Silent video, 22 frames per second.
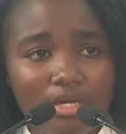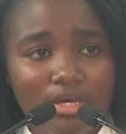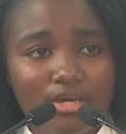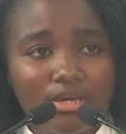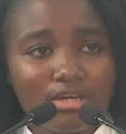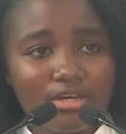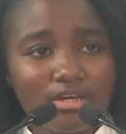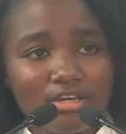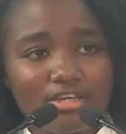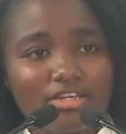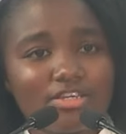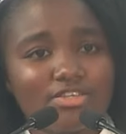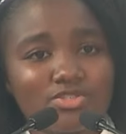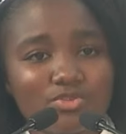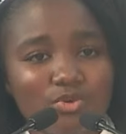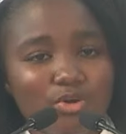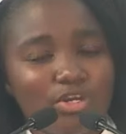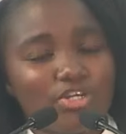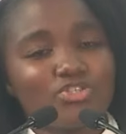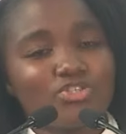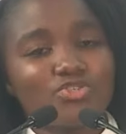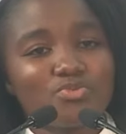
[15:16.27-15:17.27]
He is
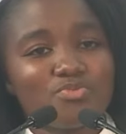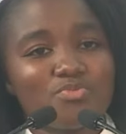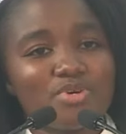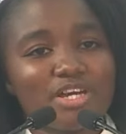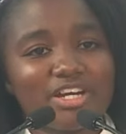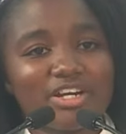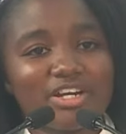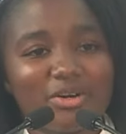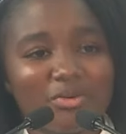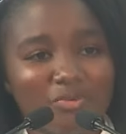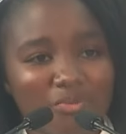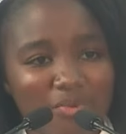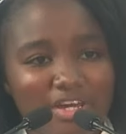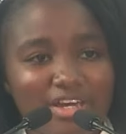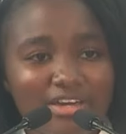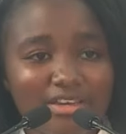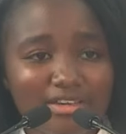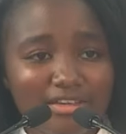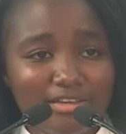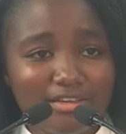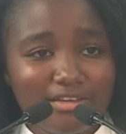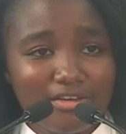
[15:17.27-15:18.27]
going to make a way
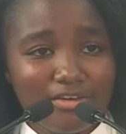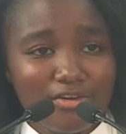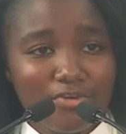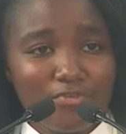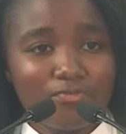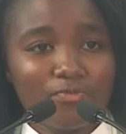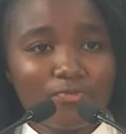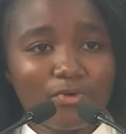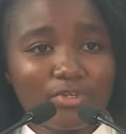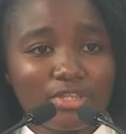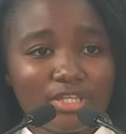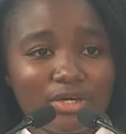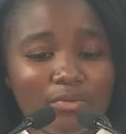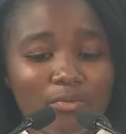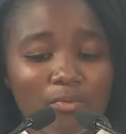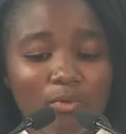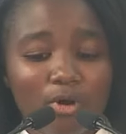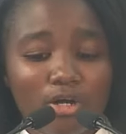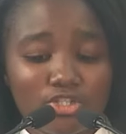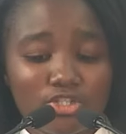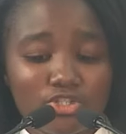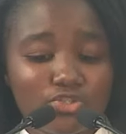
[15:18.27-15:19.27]
for the,
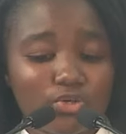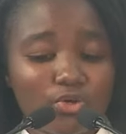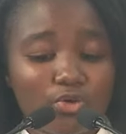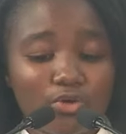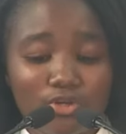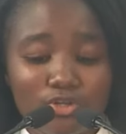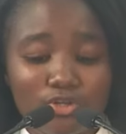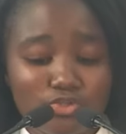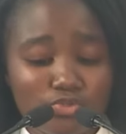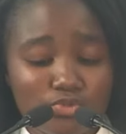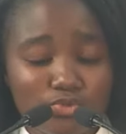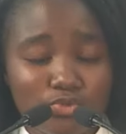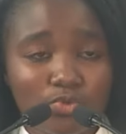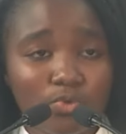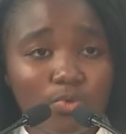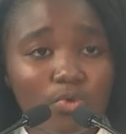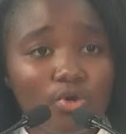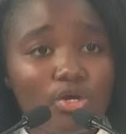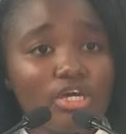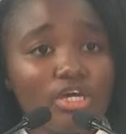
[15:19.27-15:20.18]
what you're going to do.